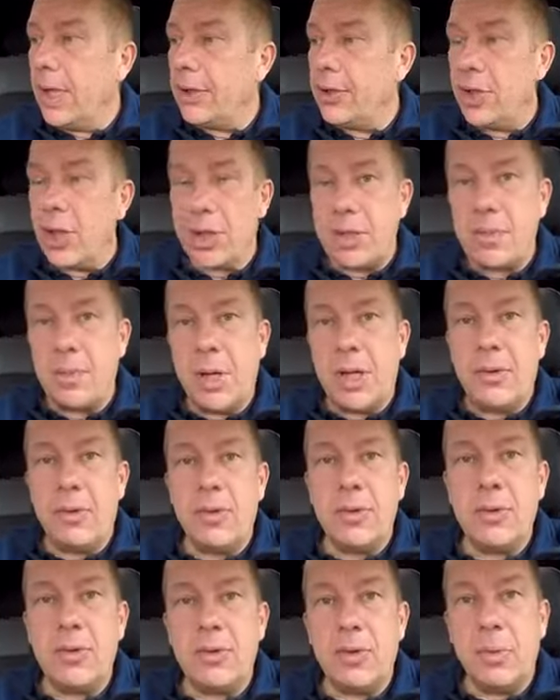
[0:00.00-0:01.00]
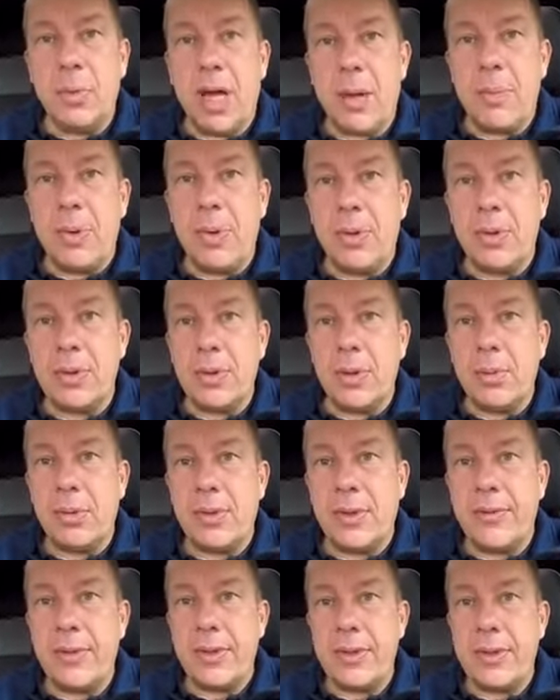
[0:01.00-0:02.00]
adjustment to my personal
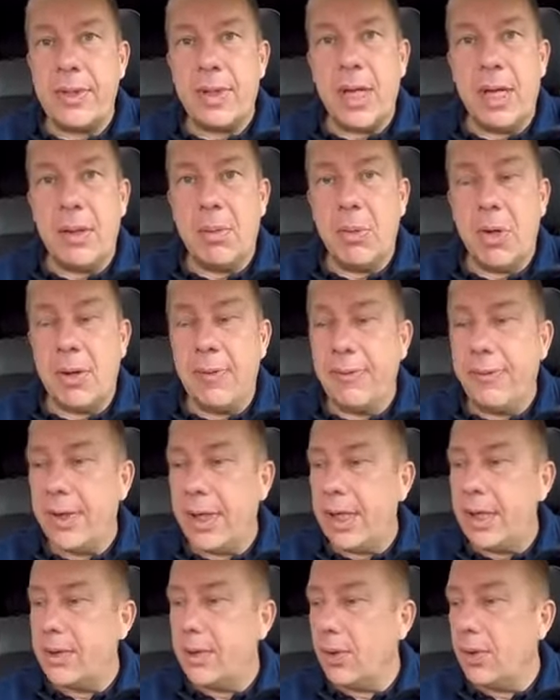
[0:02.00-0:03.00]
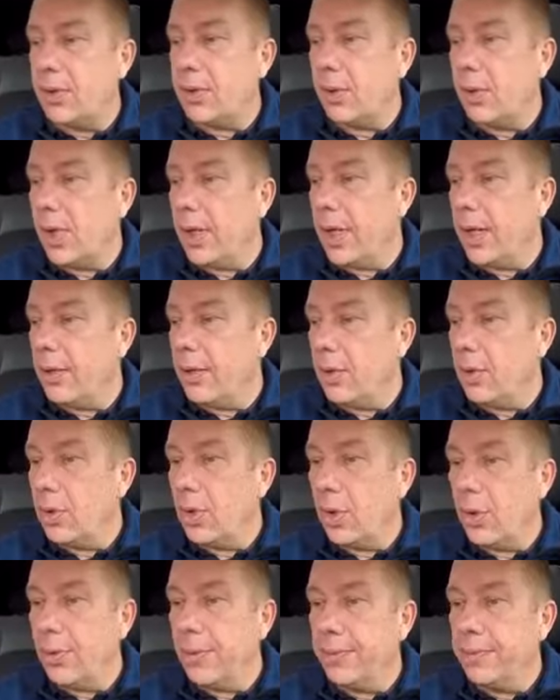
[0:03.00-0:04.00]
preference in the Model 3 is also a
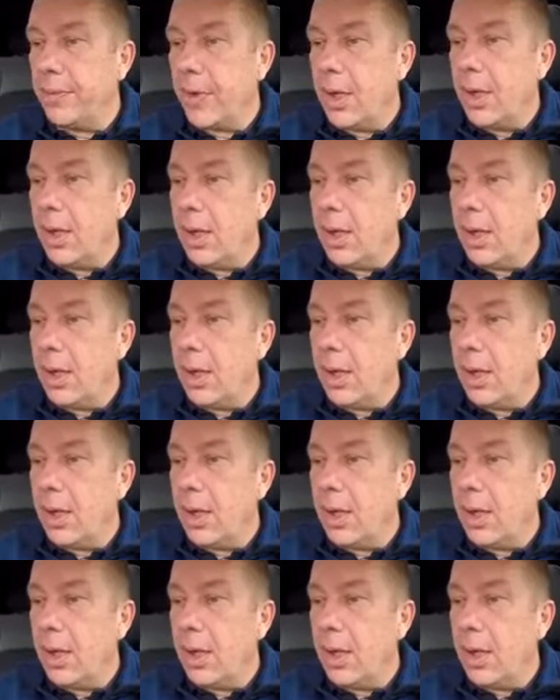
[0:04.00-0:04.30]
no-go.